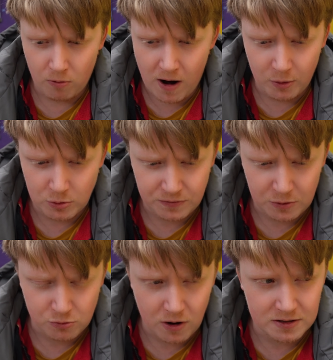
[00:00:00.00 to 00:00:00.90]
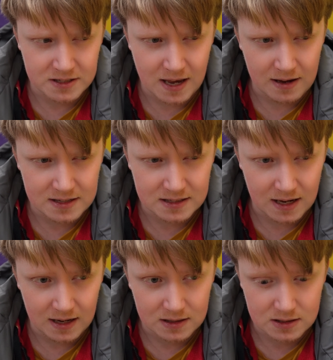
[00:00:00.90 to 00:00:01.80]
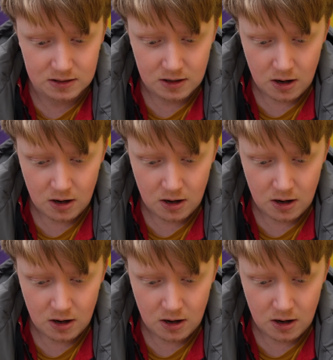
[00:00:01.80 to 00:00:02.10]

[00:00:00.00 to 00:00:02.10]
round it was. I think it was round 6.